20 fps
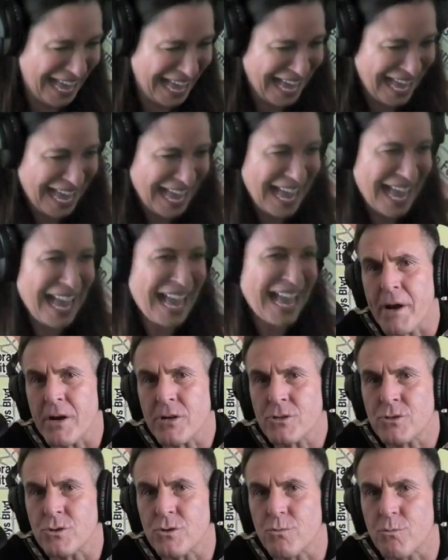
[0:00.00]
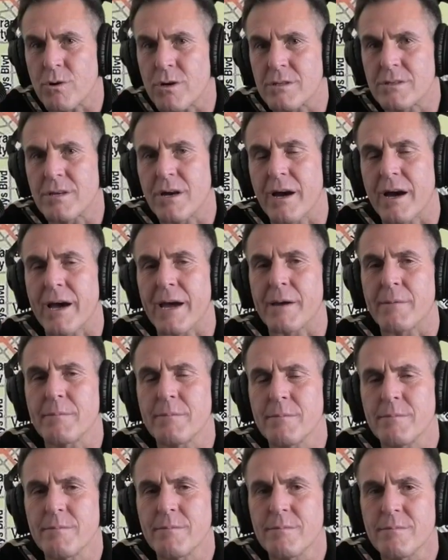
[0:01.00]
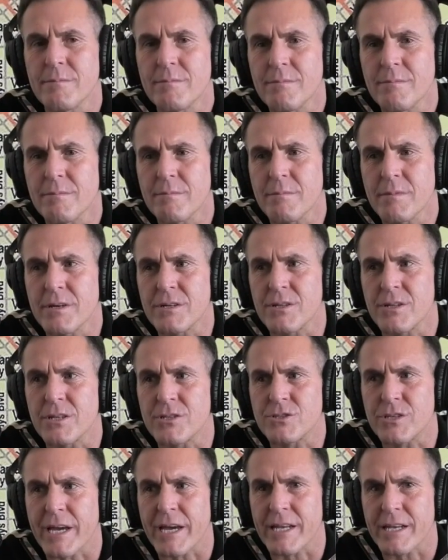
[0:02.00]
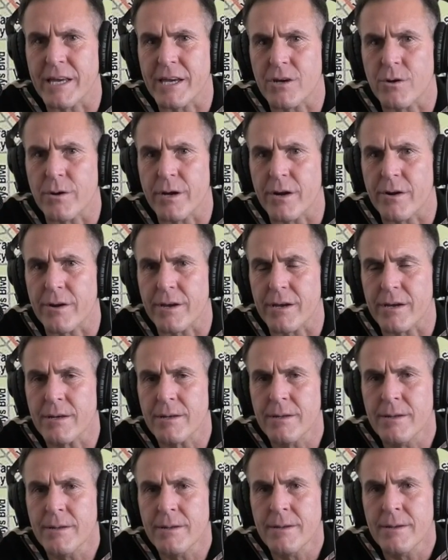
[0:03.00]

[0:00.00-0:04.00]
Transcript: Yeah, we parachuting one time in the San Diego area.